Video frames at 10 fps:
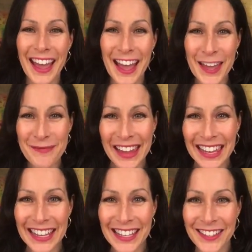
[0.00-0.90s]
Hi my
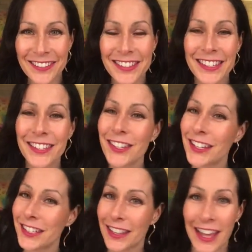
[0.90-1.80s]
loves,
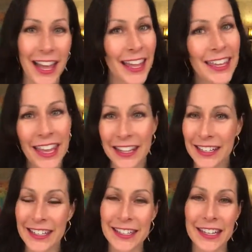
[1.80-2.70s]
Chantal Heide,
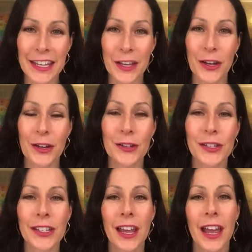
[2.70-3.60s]
Canada's dating
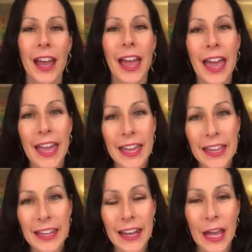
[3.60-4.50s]
coach,
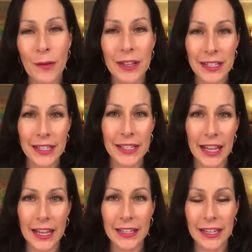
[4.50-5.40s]
and I want to
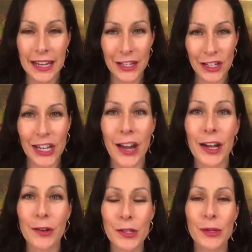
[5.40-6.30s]
send a shout
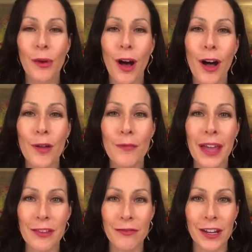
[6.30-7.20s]
out to all
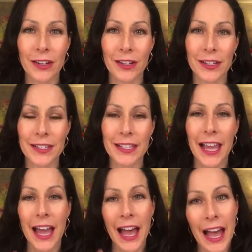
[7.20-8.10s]
my readers.
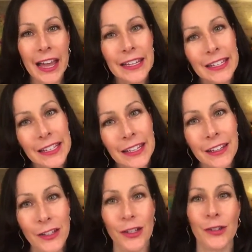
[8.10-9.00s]
I
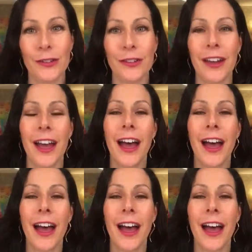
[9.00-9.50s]
need you.